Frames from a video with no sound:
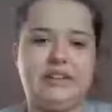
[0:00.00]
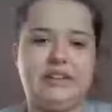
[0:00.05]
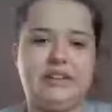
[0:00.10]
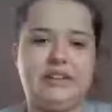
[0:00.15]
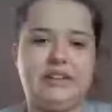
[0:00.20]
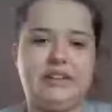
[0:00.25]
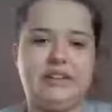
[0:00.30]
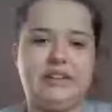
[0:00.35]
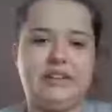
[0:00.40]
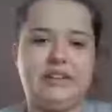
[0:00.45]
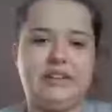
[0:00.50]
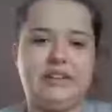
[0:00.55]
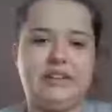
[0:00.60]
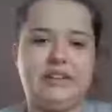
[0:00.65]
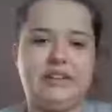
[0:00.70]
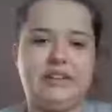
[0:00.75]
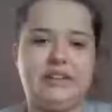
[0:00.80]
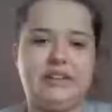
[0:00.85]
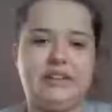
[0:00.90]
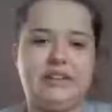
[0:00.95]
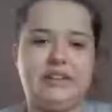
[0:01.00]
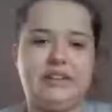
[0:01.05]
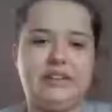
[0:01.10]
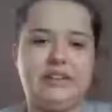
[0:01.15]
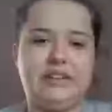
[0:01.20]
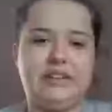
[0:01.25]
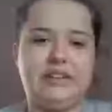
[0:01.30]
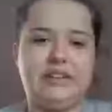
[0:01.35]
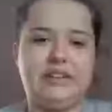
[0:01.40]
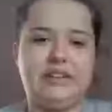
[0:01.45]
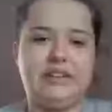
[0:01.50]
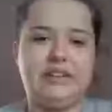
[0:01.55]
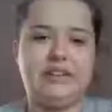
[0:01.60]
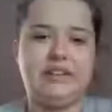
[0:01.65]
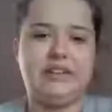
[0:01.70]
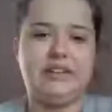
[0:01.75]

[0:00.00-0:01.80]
So I had to I'm going to